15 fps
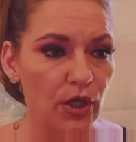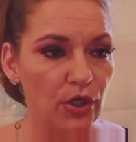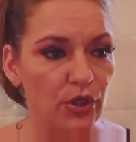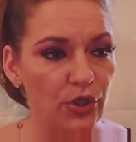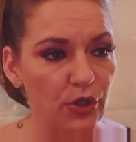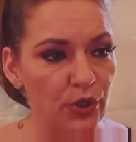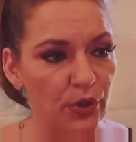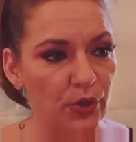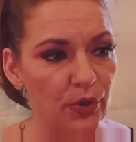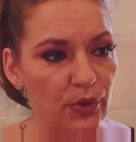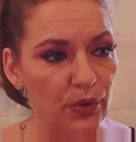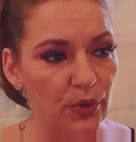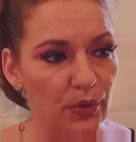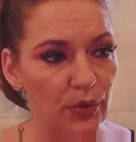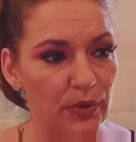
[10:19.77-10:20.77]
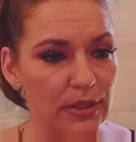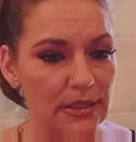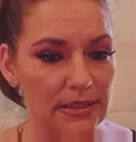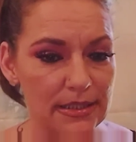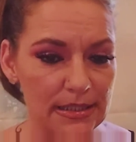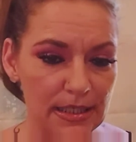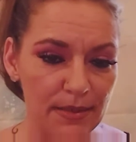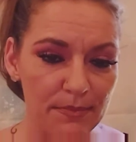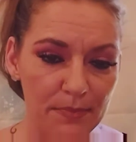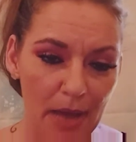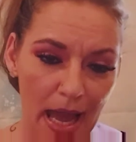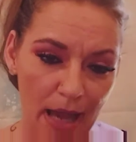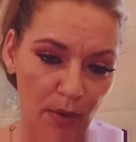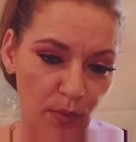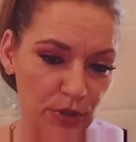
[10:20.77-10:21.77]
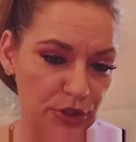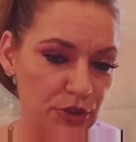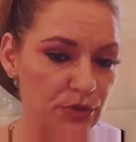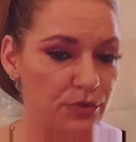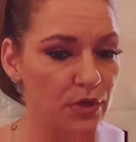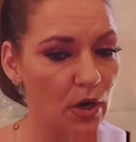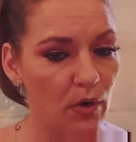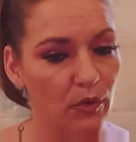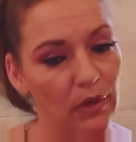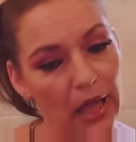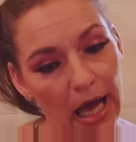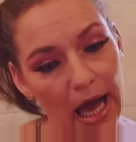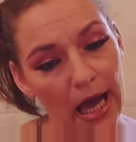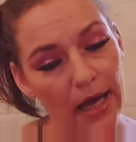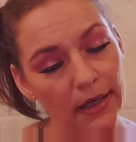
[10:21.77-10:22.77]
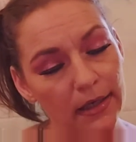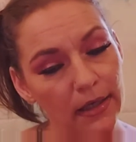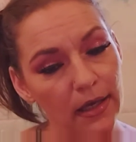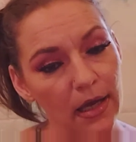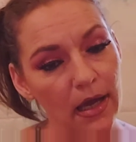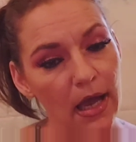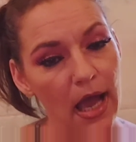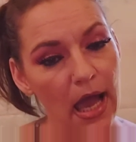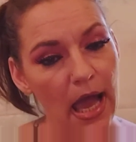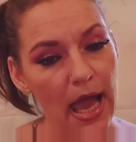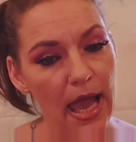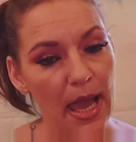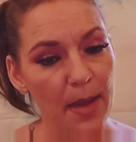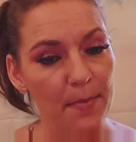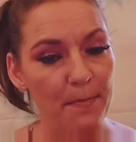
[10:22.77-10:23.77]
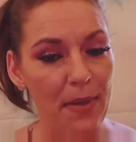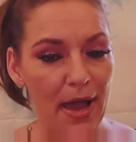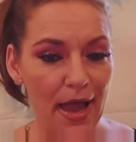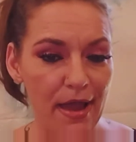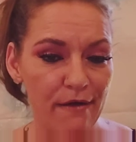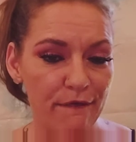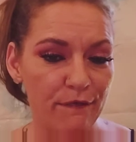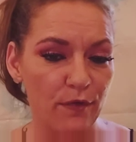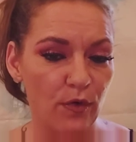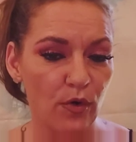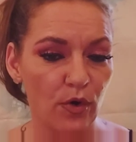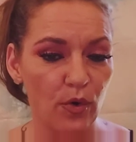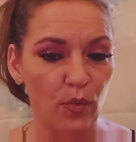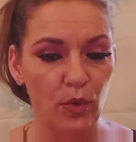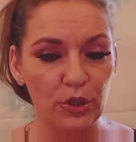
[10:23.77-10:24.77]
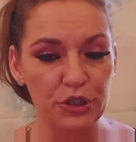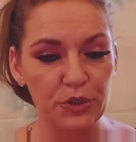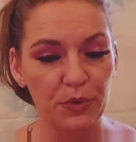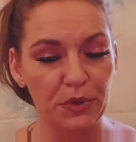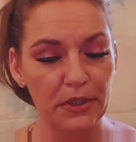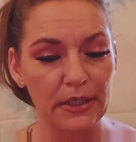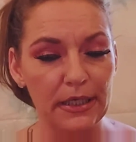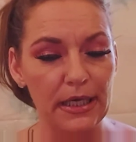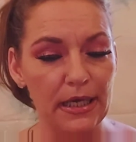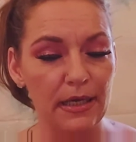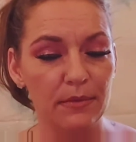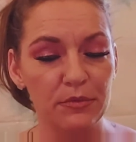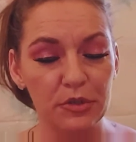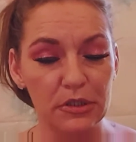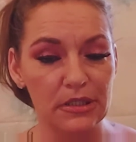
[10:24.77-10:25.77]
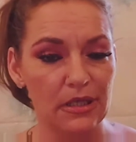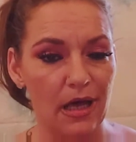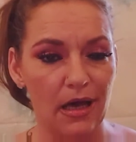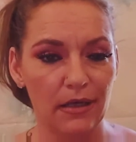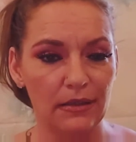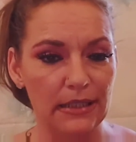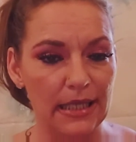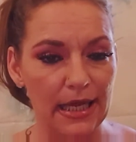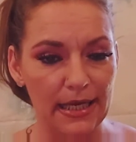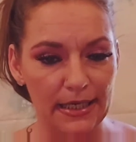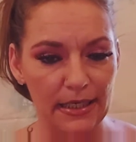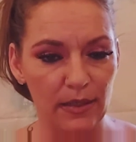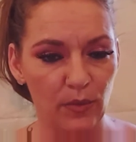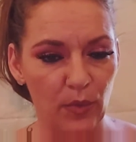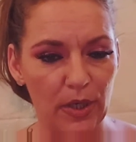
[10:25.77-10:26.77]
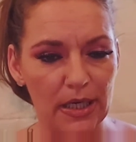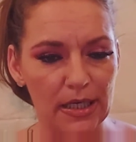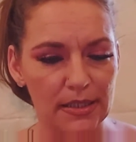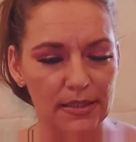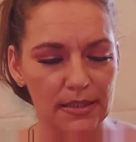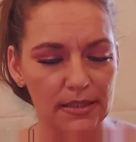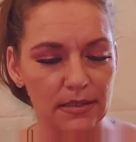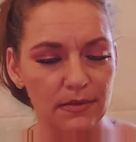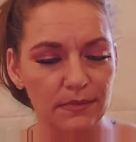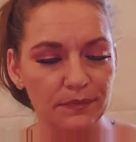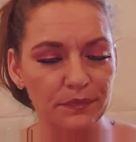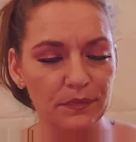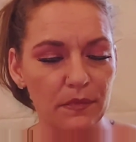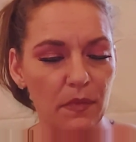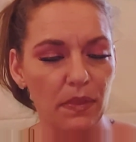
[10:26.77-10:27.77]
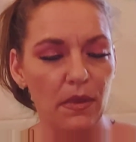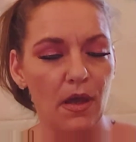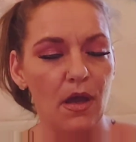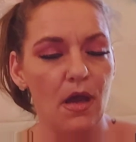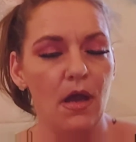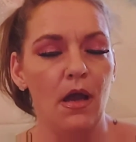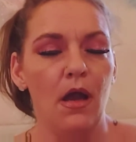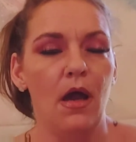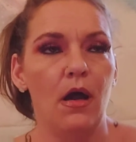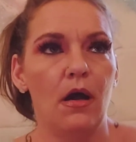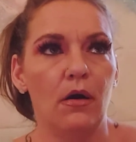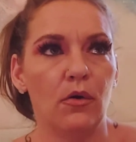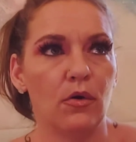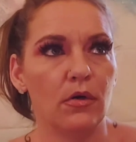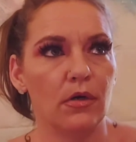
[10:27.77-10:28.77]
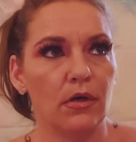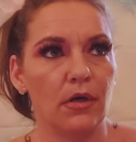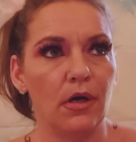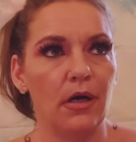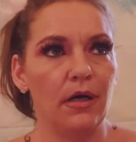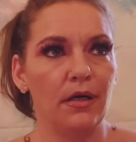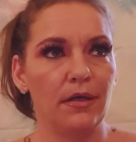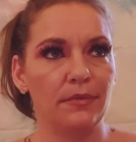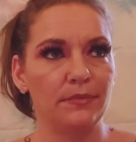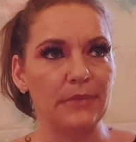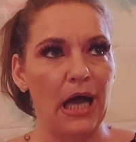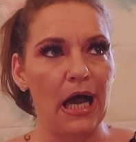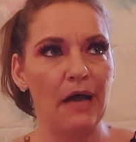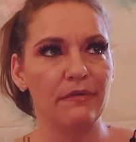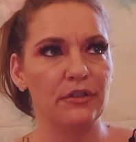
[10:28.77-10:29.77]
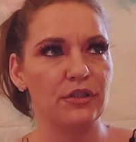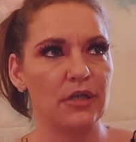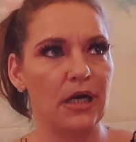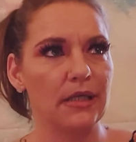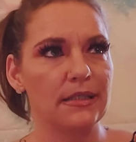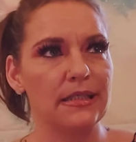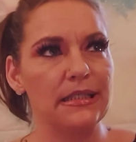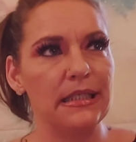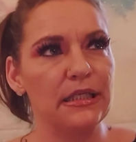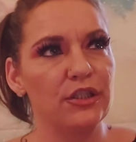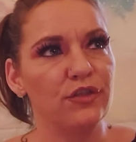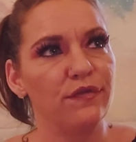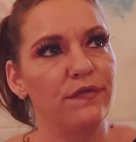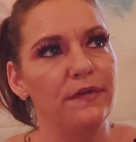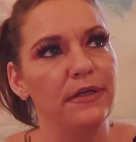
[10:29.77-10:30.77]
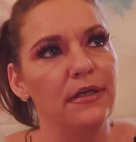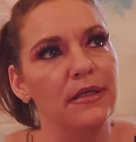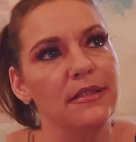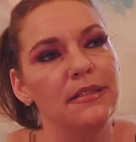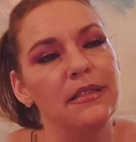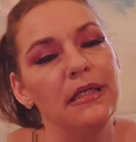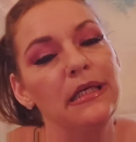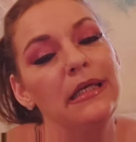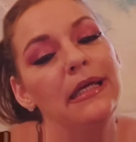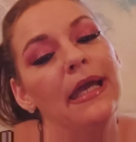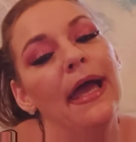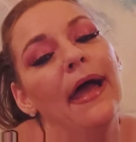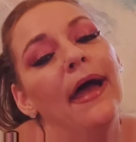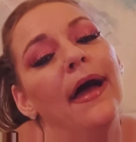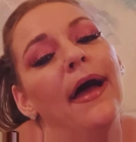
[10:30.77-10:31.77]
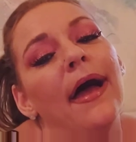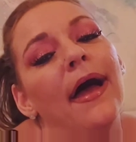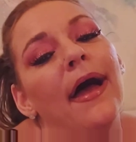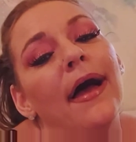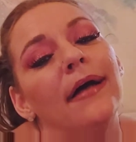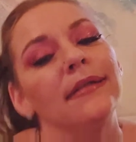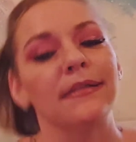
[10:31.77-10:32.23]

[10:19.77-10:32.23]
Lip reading: you can send back what you don't like and pay for what you want to keep. Just like Nadine West. Or, I haven't tried Stitch Fix yet.